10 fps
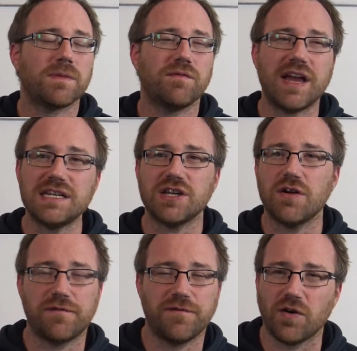Radio
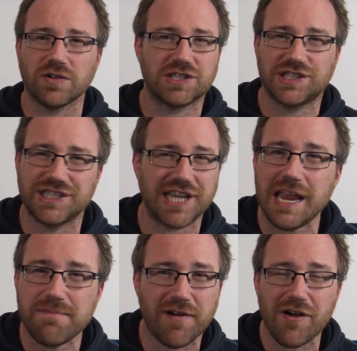4's
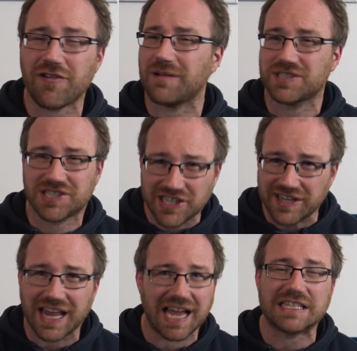Today program
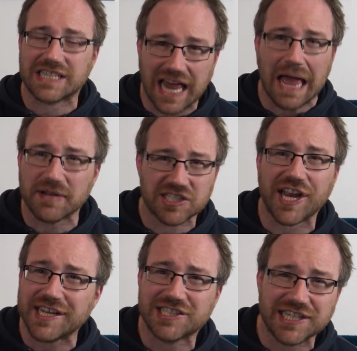still has climate
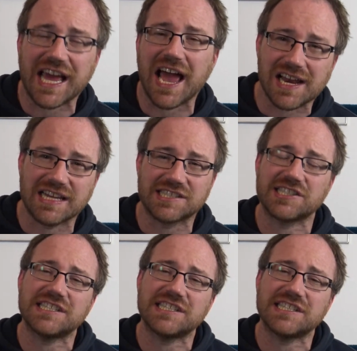change denialists.